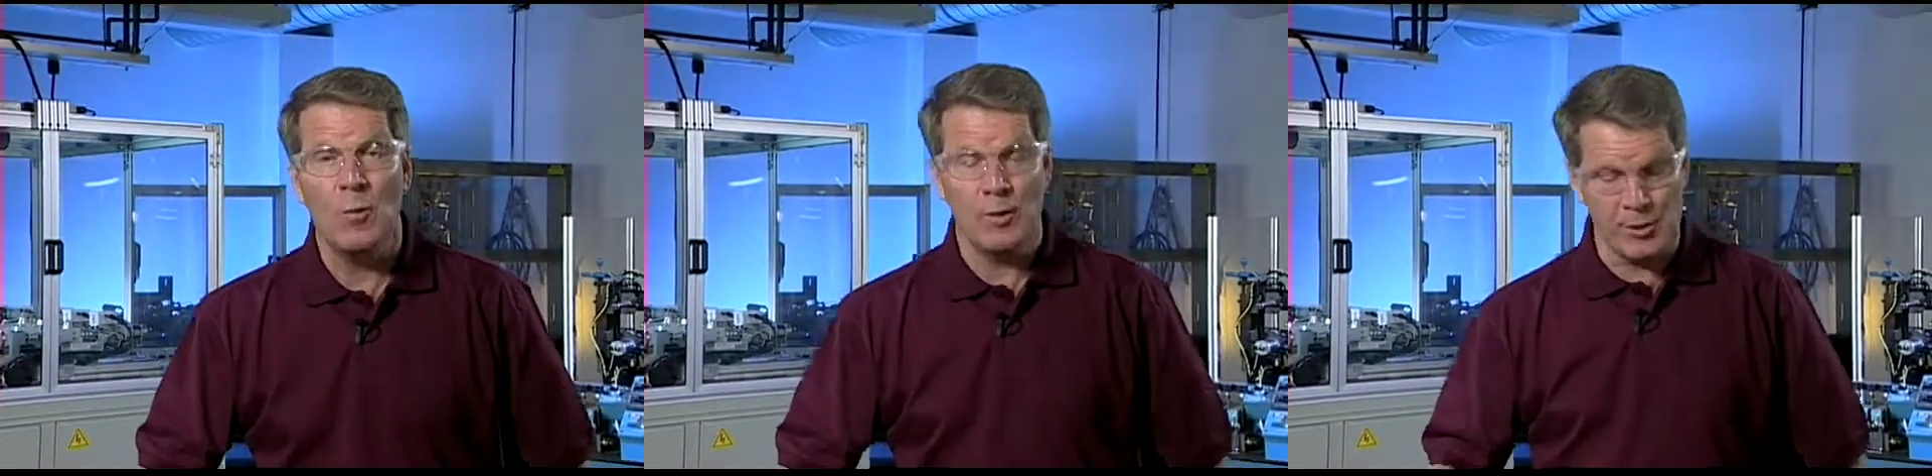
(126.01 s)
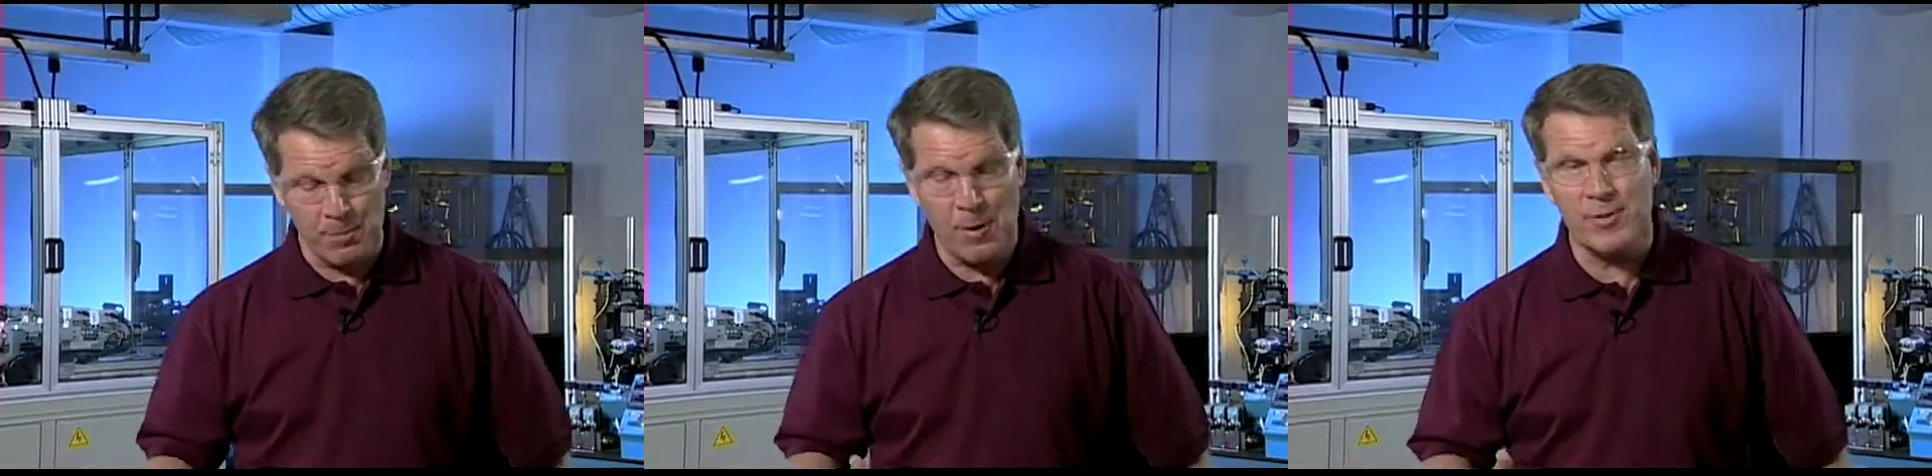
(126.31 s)
With
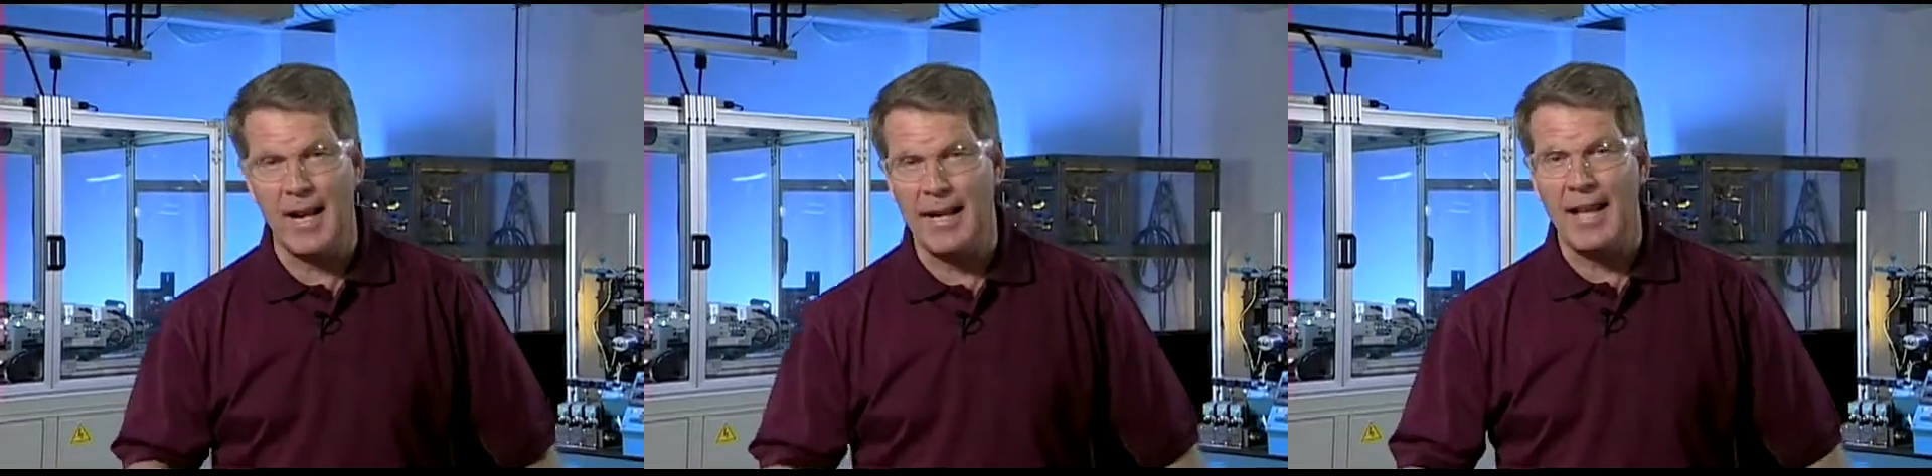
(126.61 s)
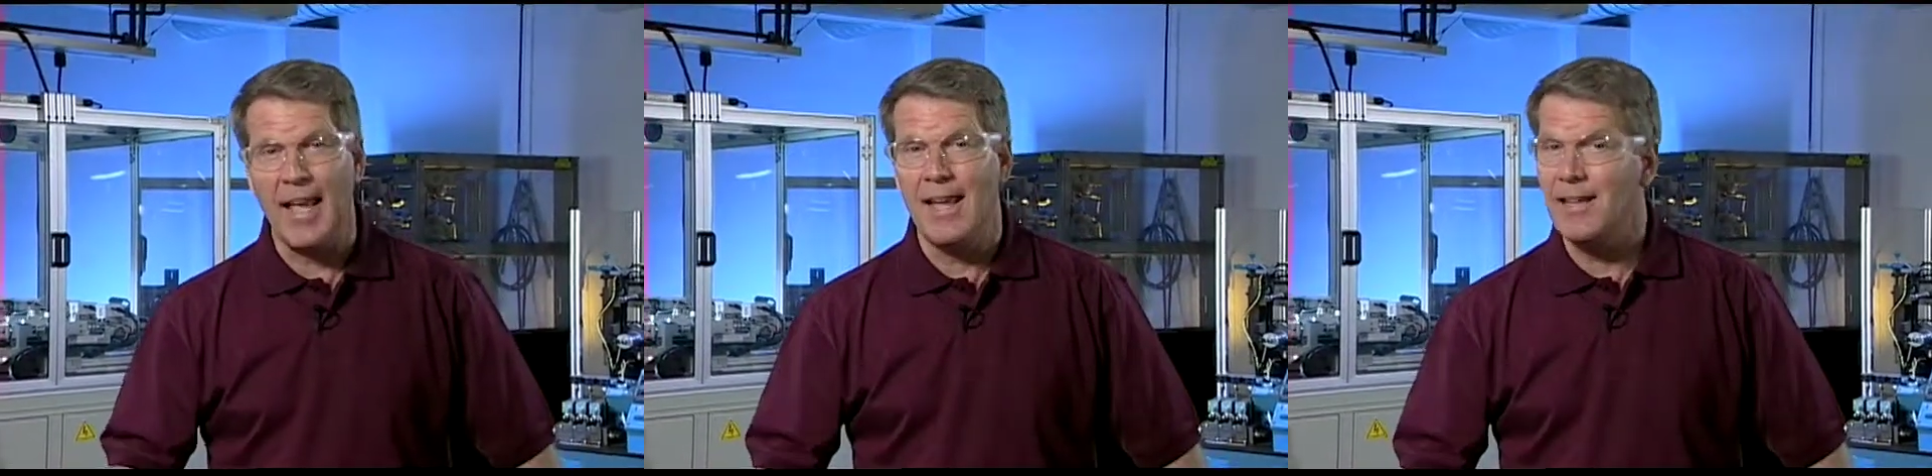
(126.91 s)
SmarTech,
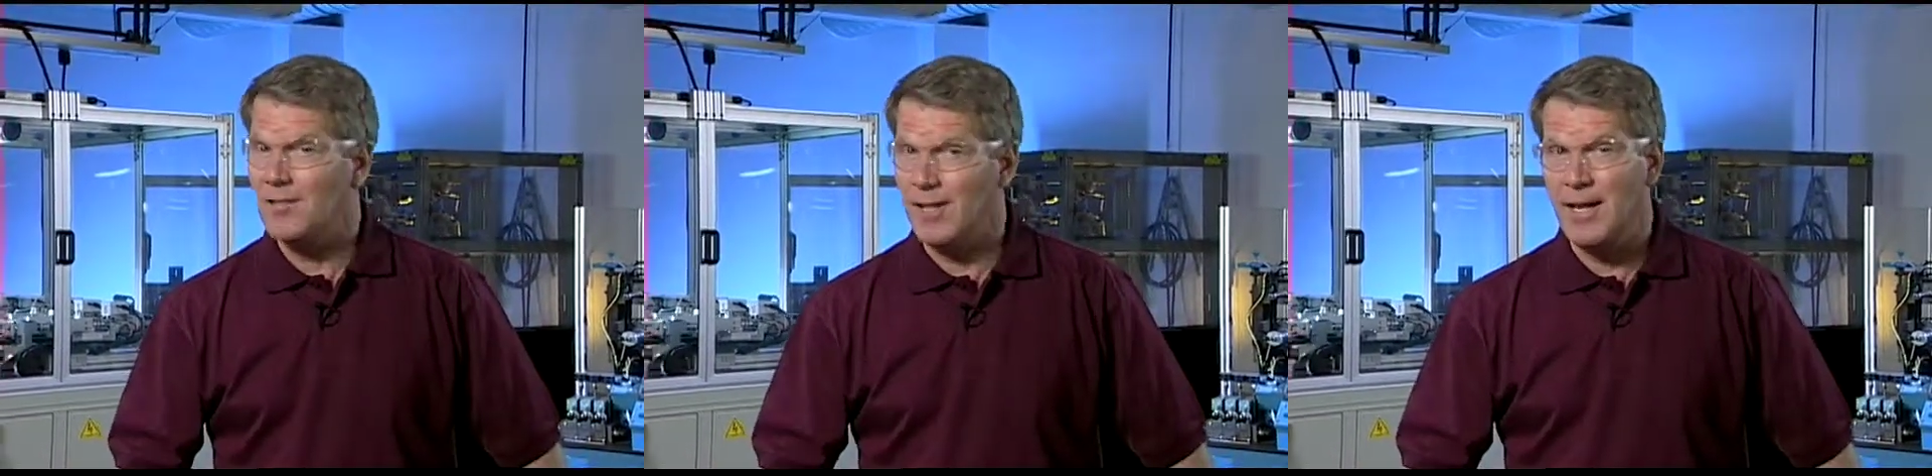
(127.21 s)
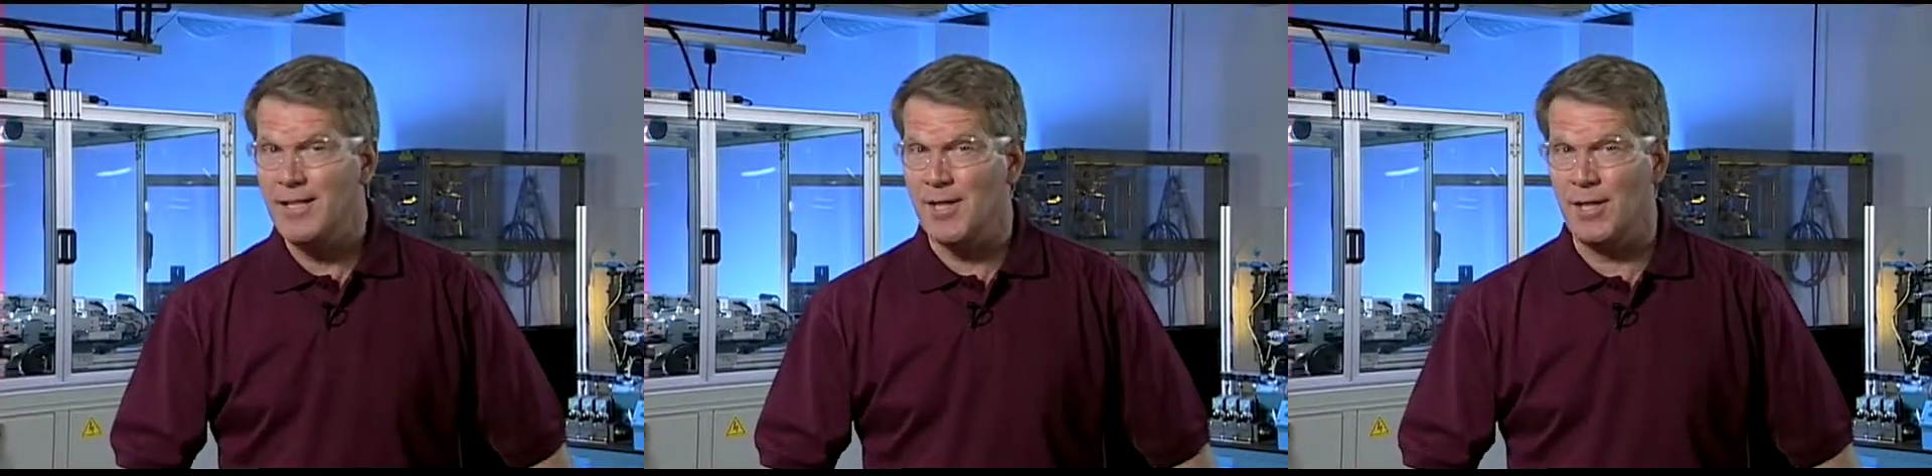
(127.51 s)
it's
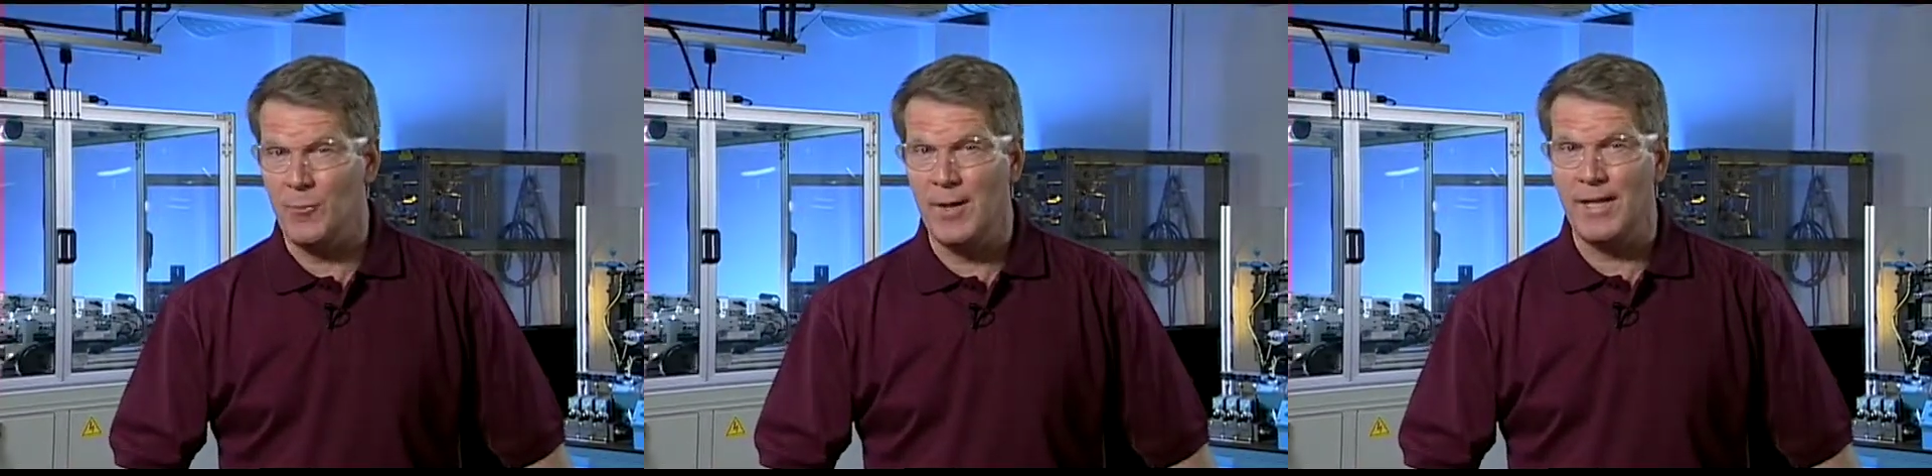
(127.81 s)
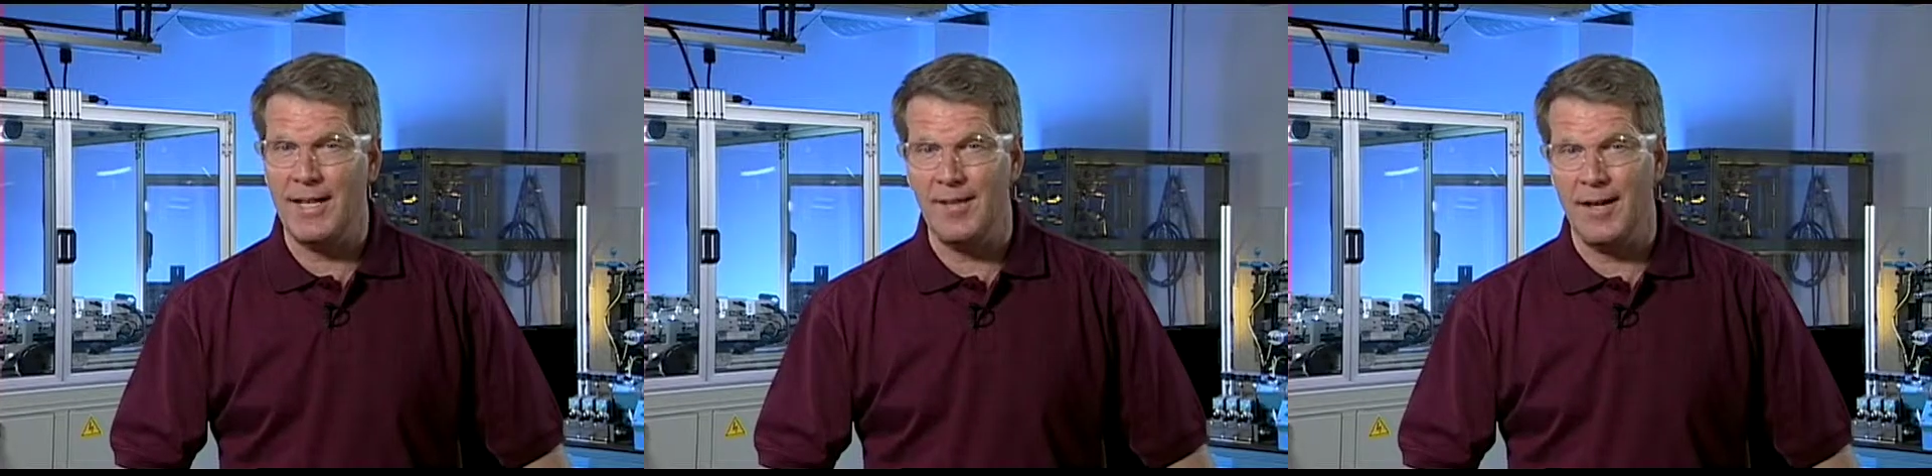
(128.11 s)
easy to
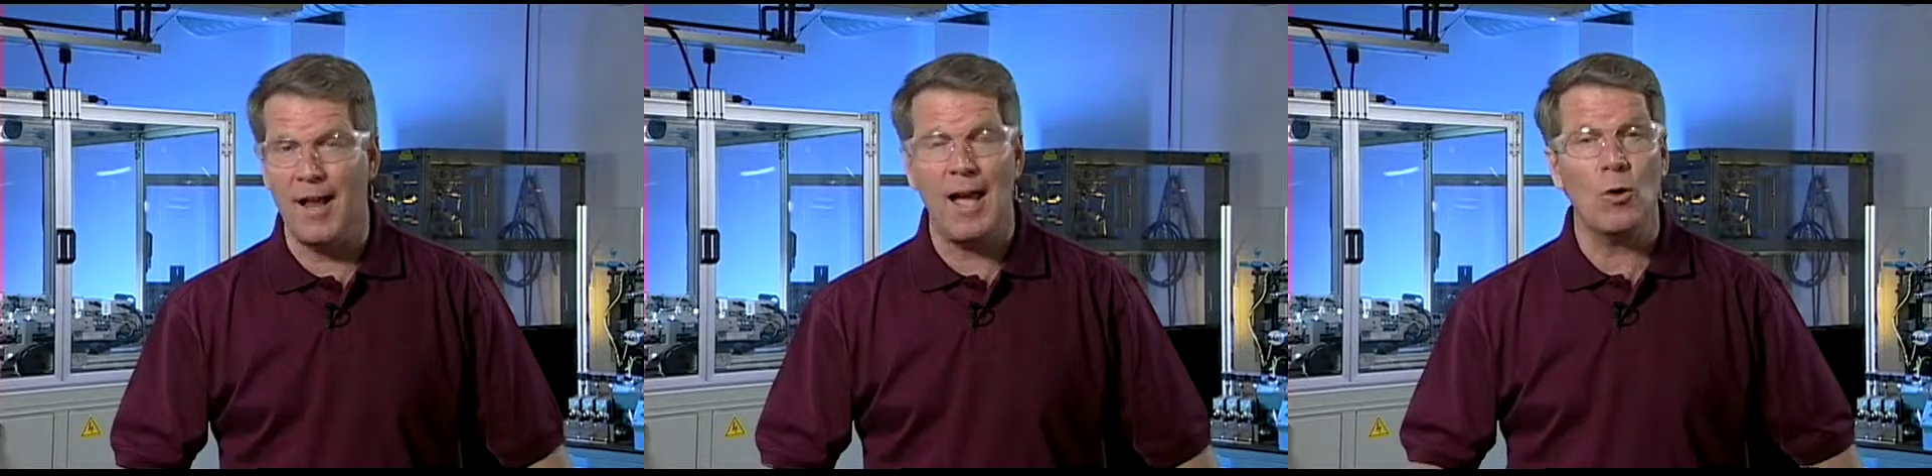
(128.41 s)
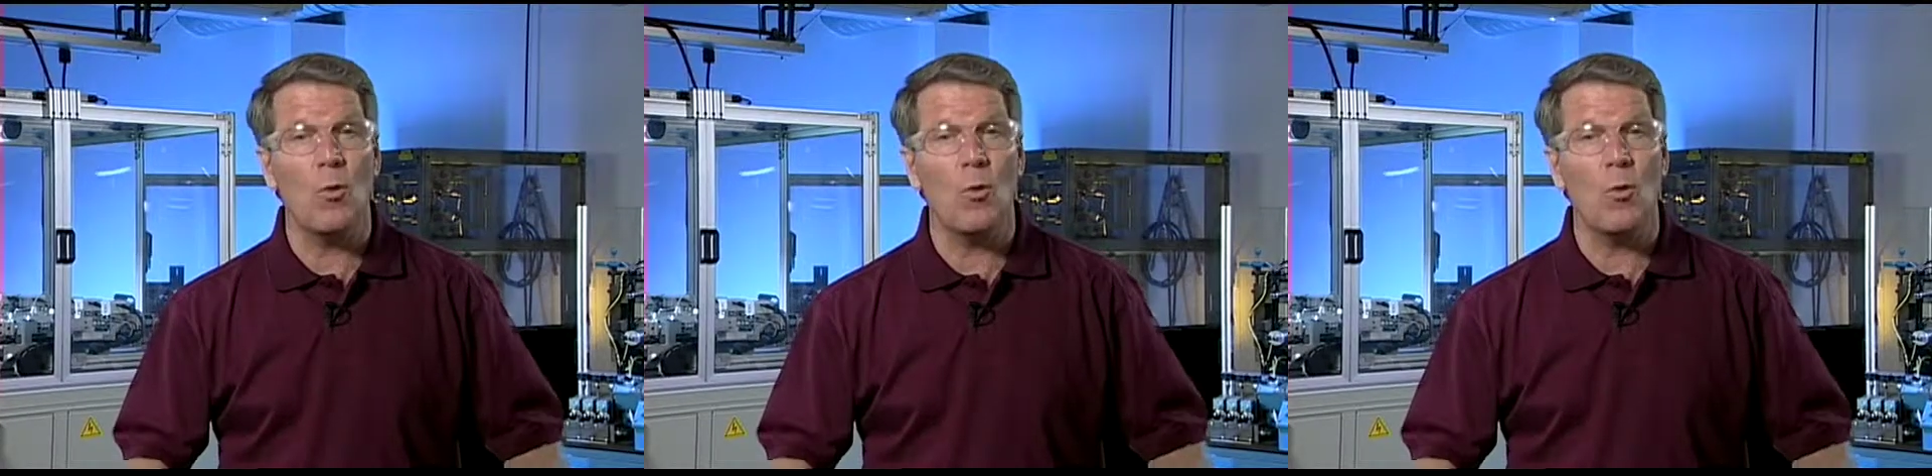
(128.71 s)
rekey the lock